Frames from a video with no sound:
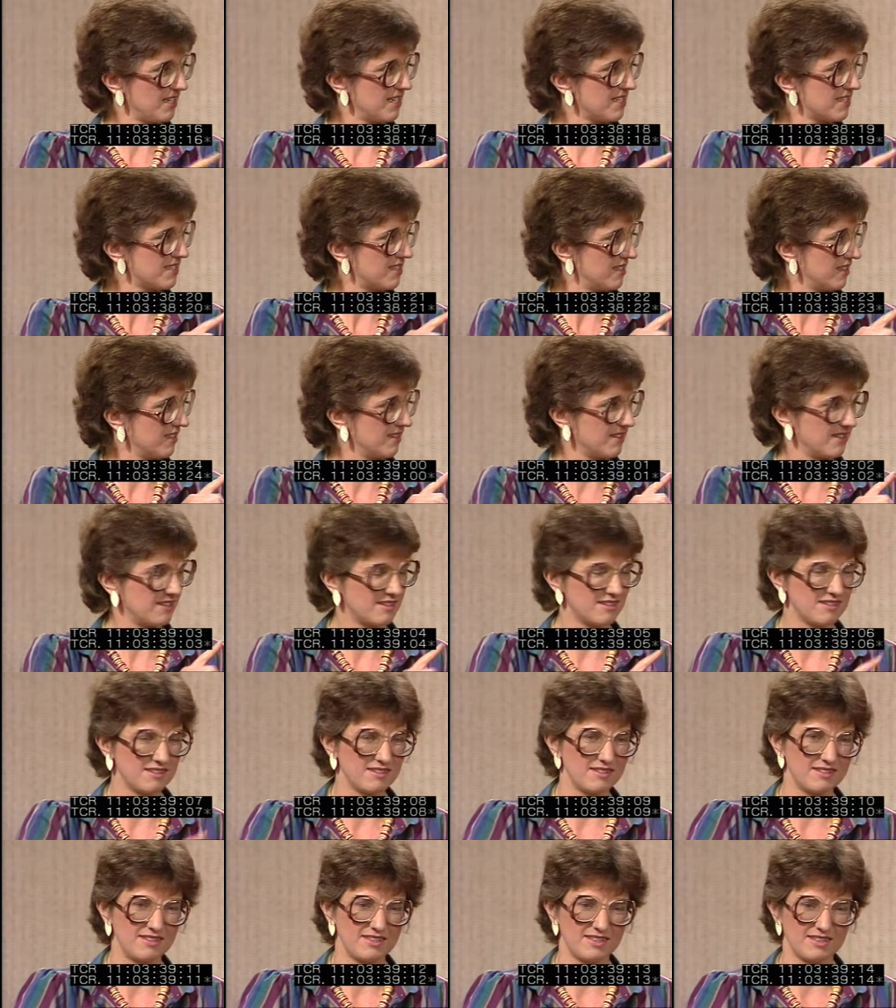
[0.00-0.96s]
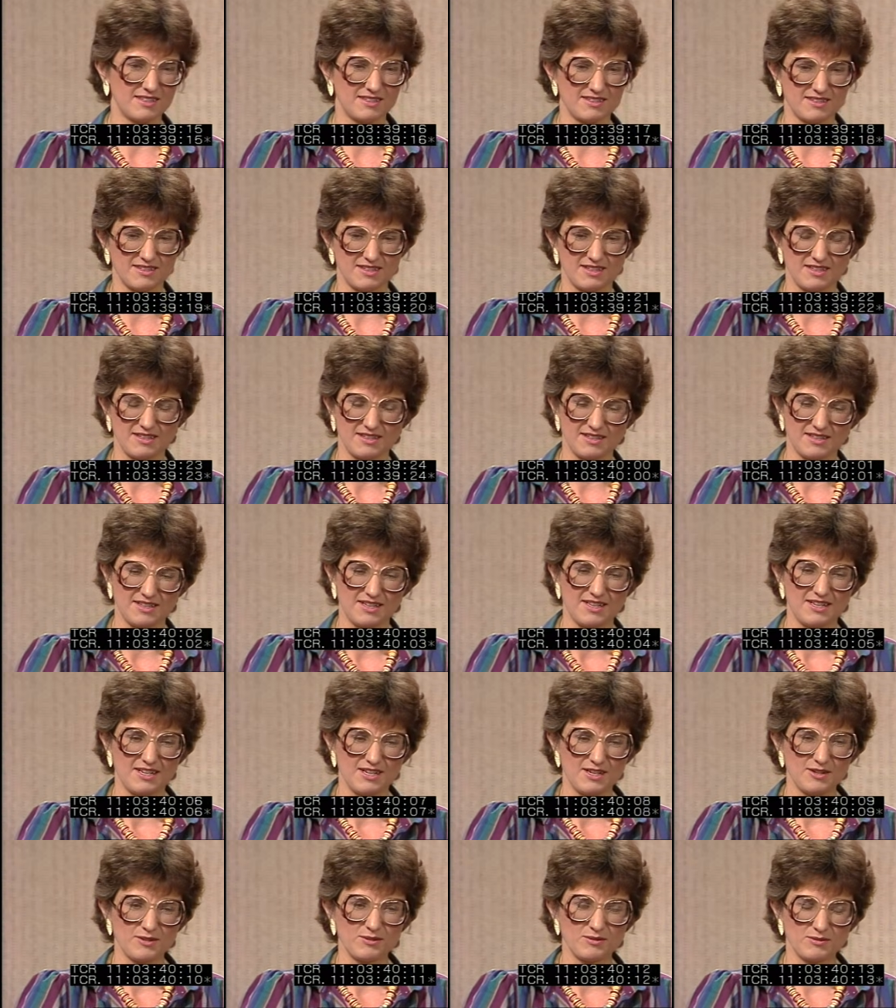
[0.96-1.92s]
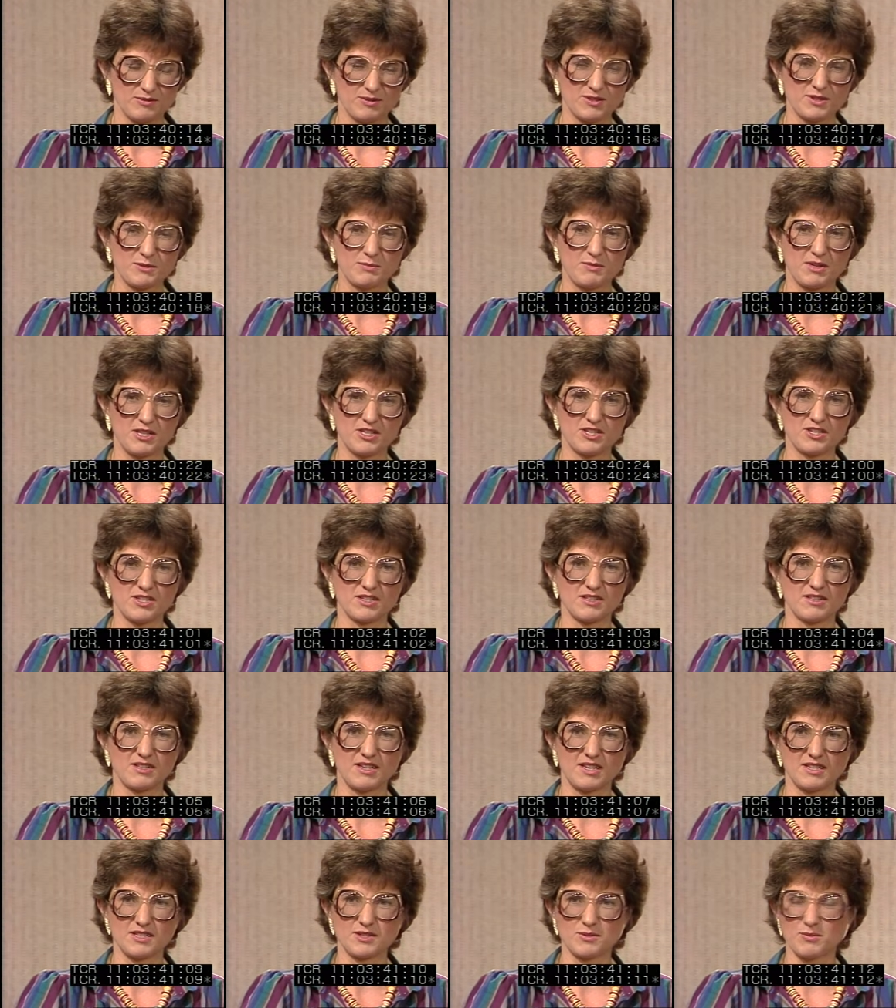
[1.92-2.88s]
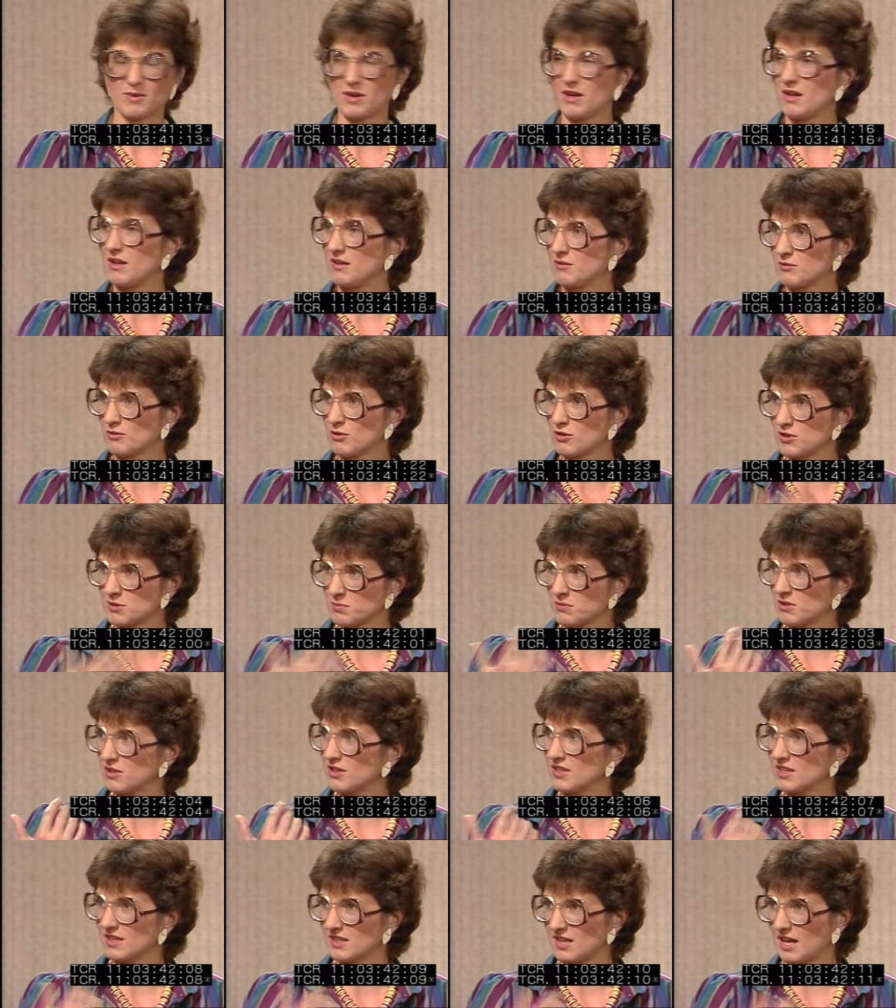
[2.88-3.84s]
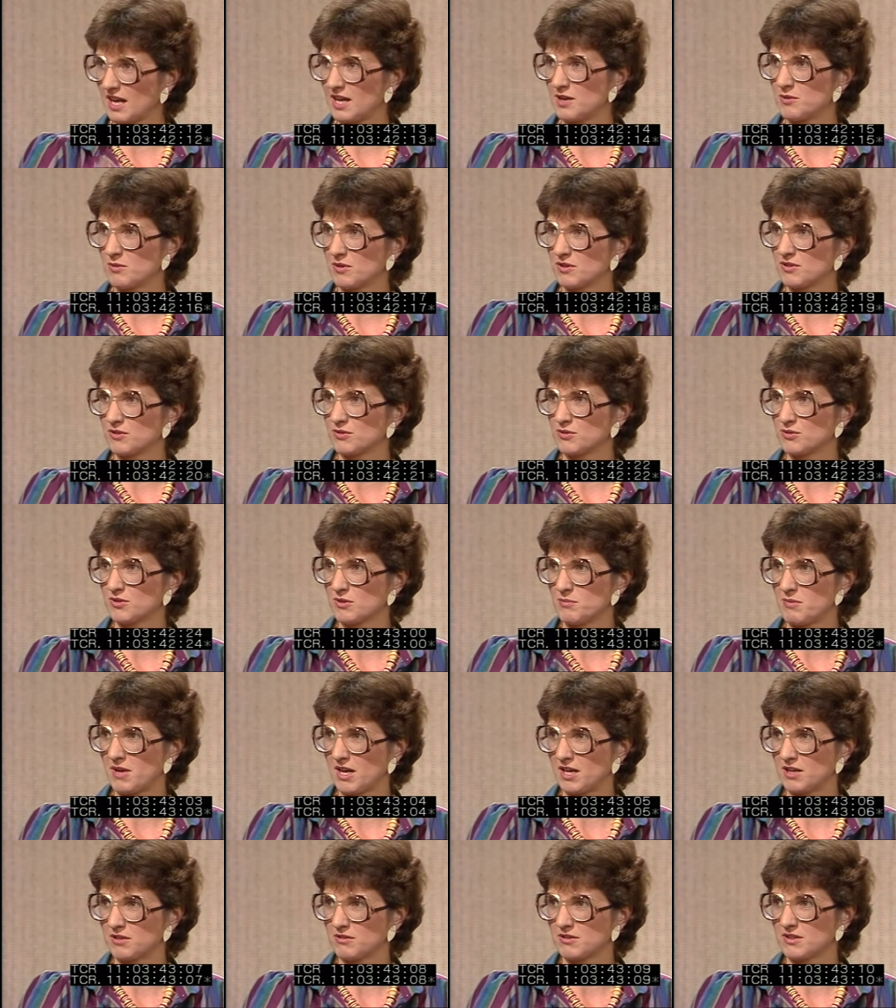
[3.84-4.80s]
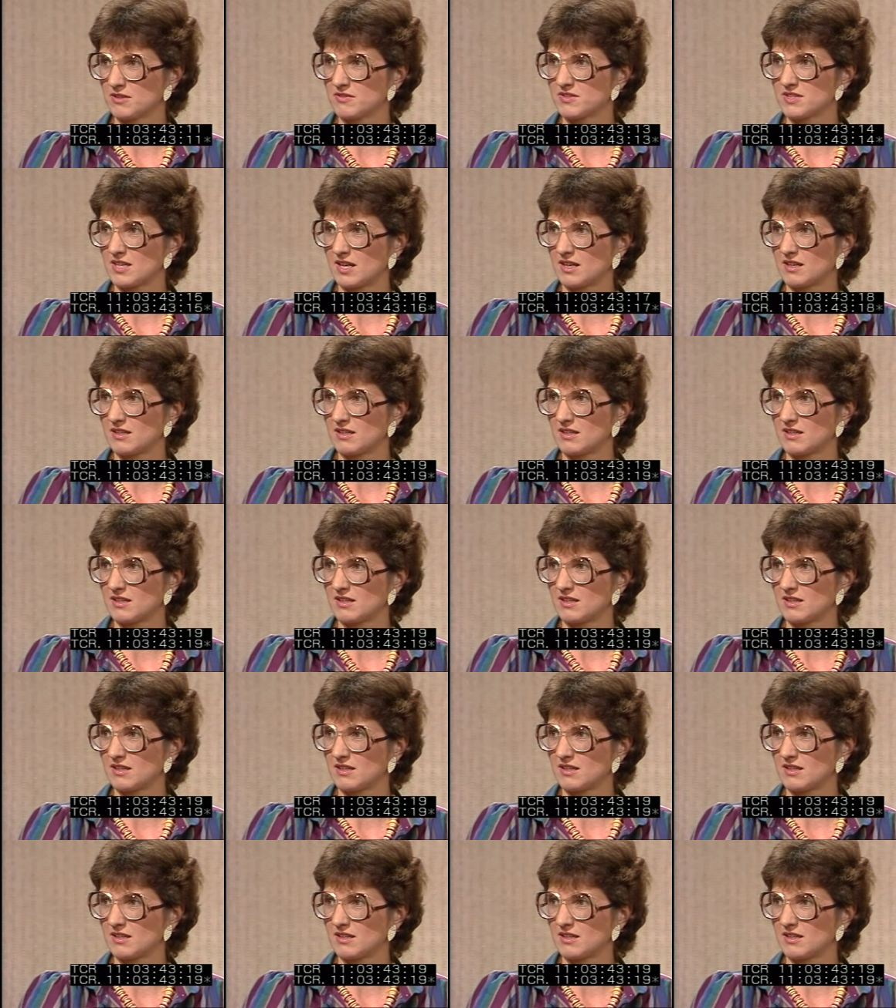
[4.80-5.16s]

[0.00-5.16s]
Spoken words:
testing that was mentioned as well. Rosemary and I went through a battery of